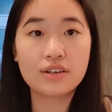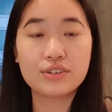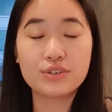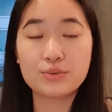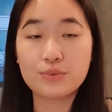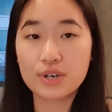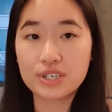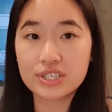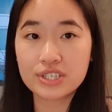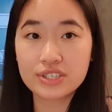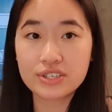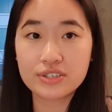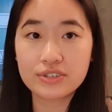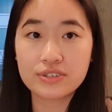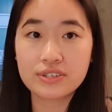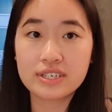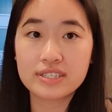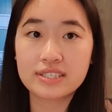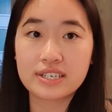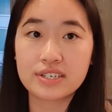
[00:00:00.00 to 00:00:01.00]
You want to do
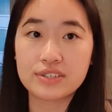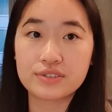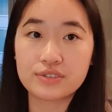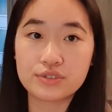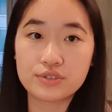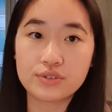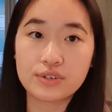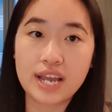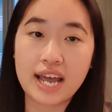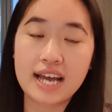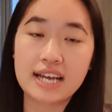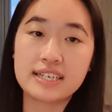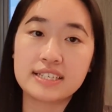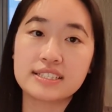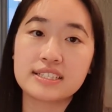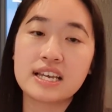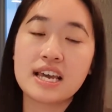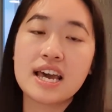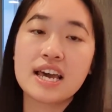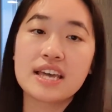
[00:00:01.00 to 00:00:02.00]
this as soon as